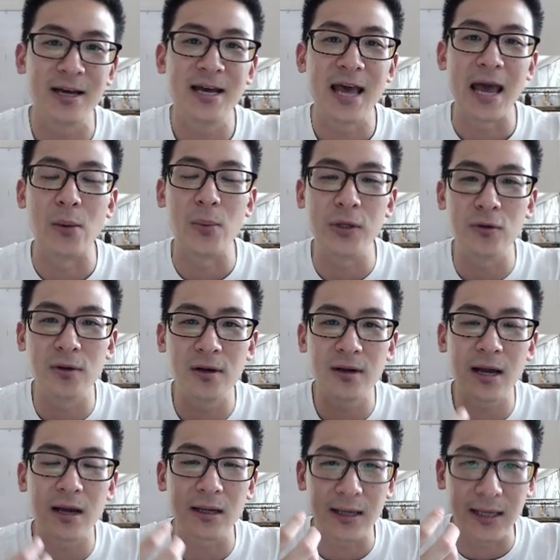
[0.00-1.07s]
And when you learn
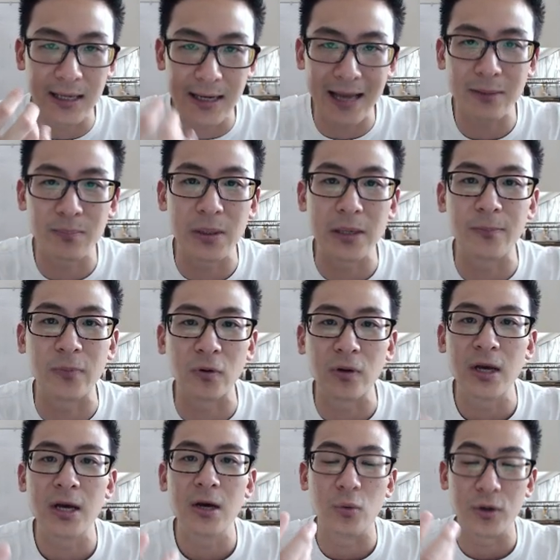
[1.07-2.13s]
how to connect people
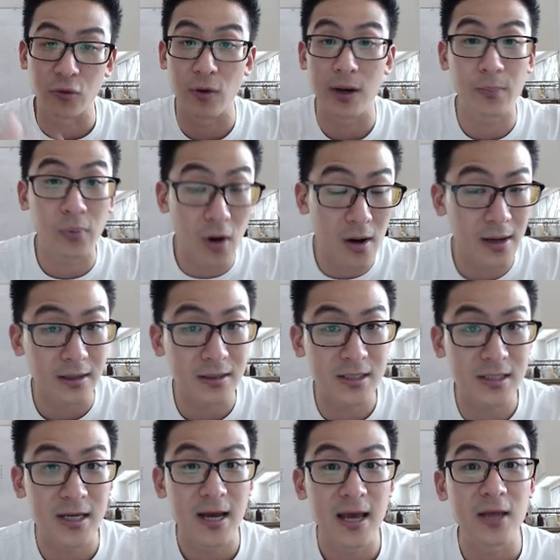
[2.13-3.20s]
with great
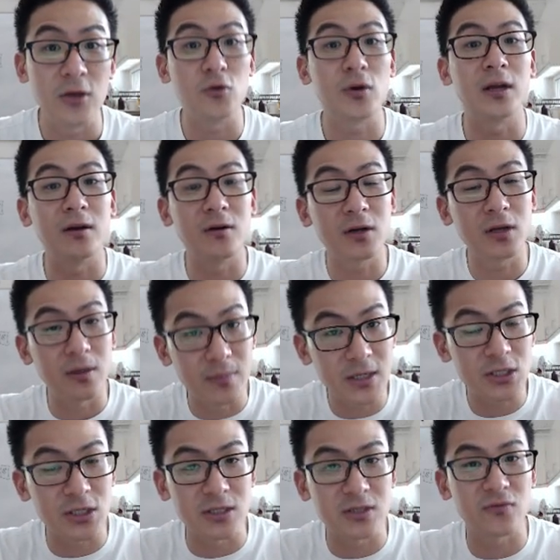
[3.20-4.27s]
products, you can earn
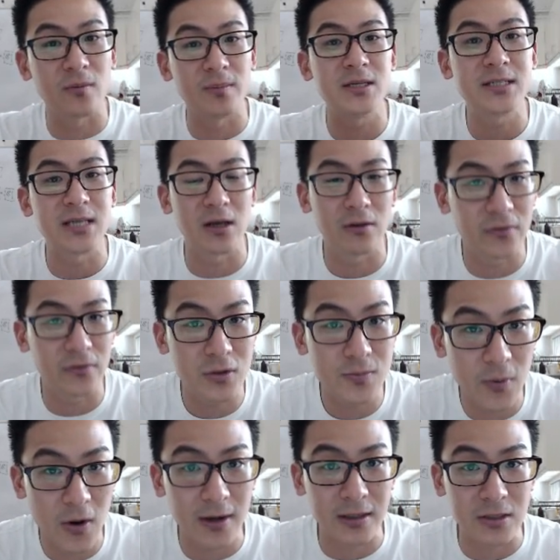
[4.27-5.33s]
commissions from the sale of those
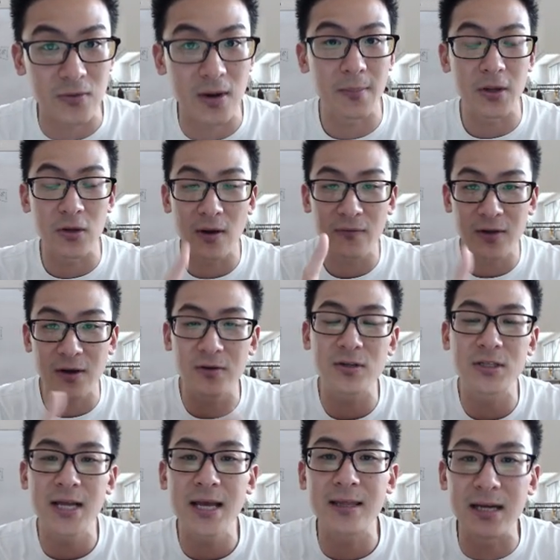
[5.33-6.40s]
products, right? But you have to
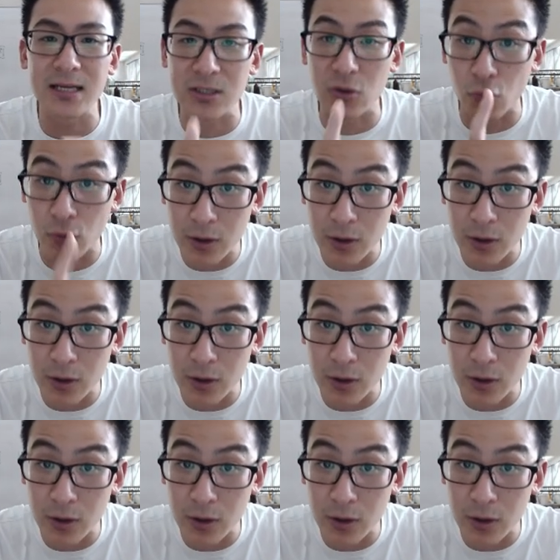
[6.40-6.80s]
understand that it's a real